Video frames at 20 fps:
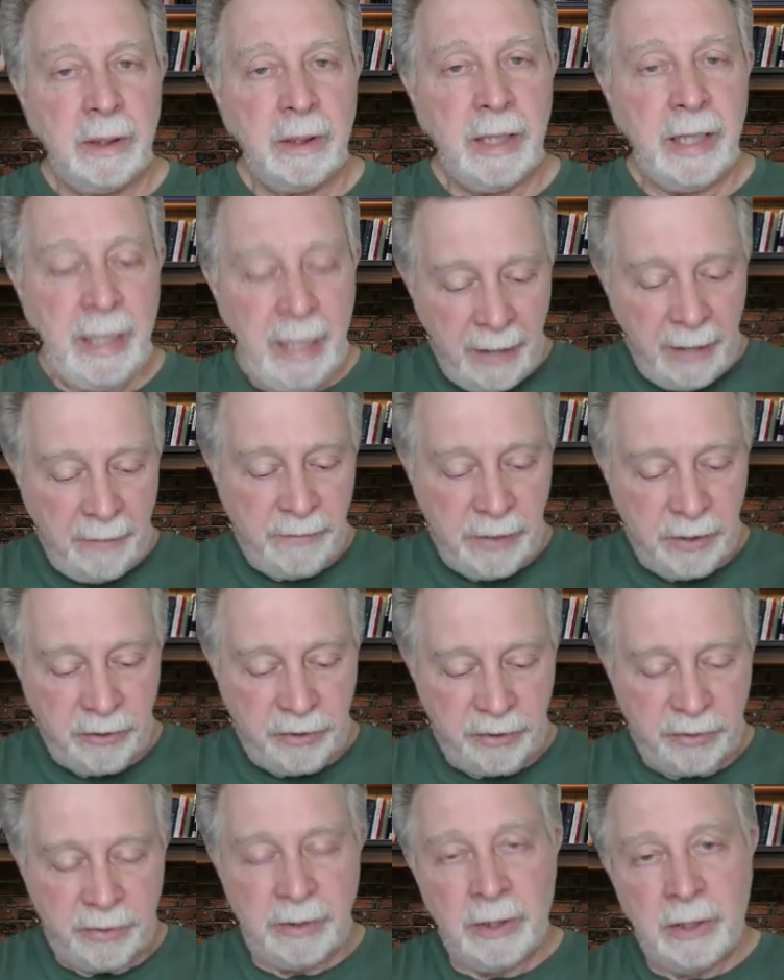and have
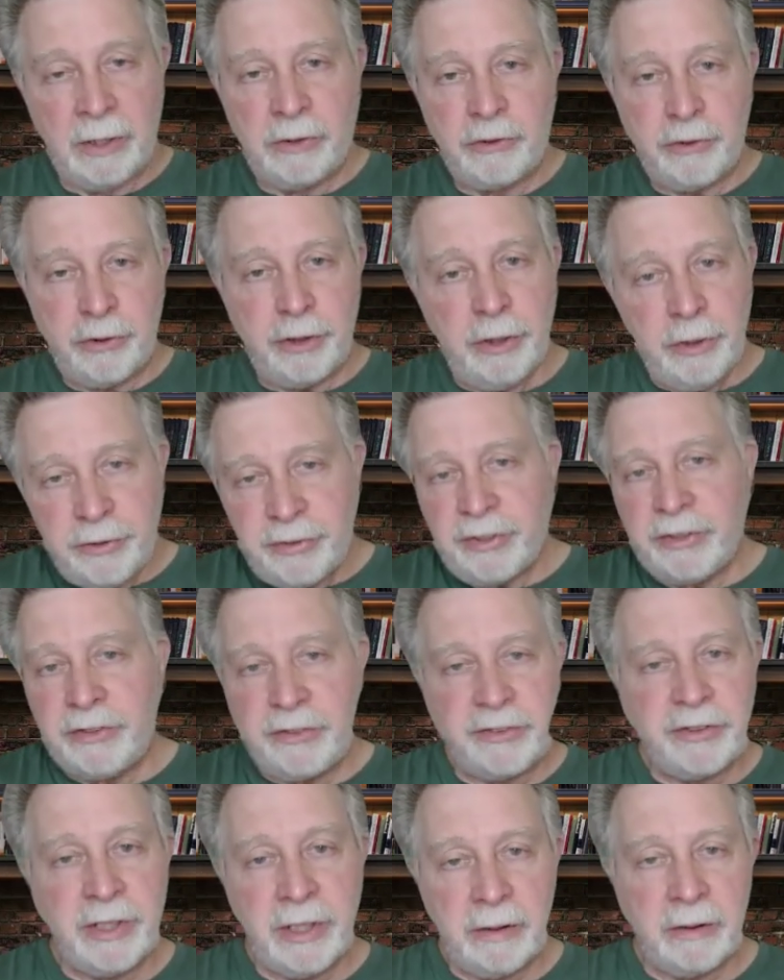this true
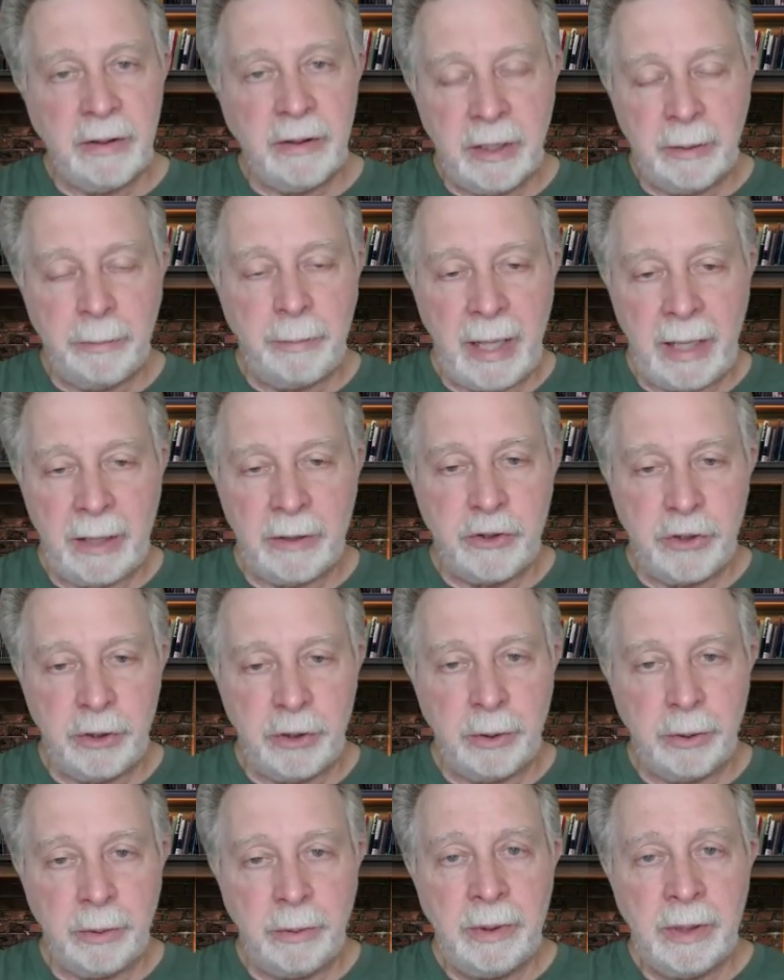sincerity about
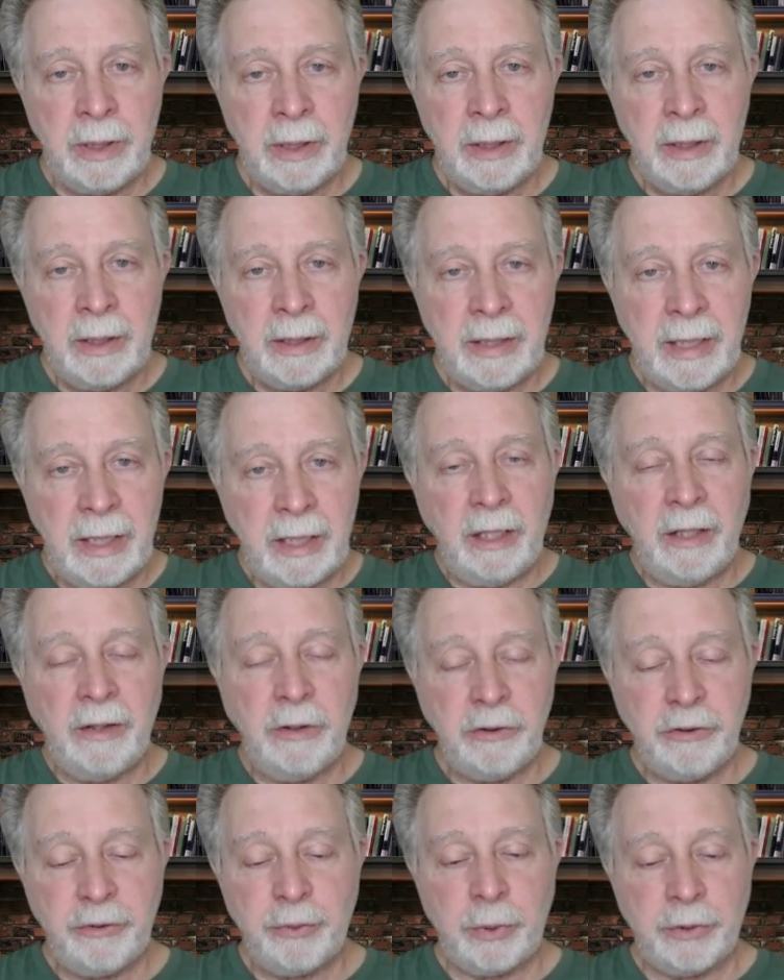you that
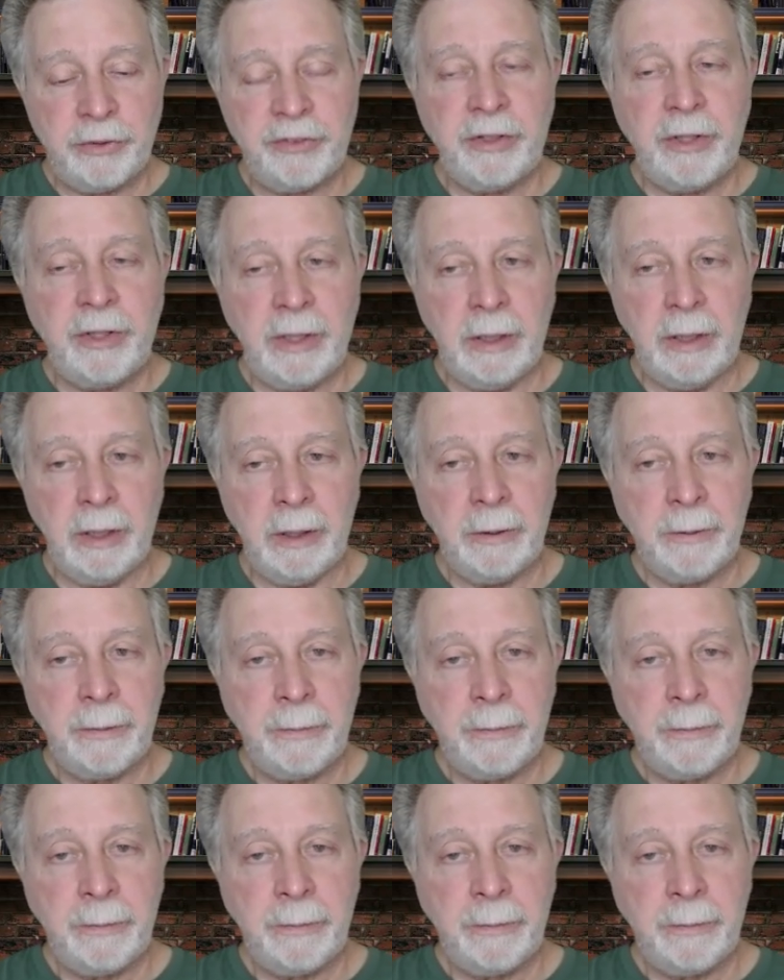others will see.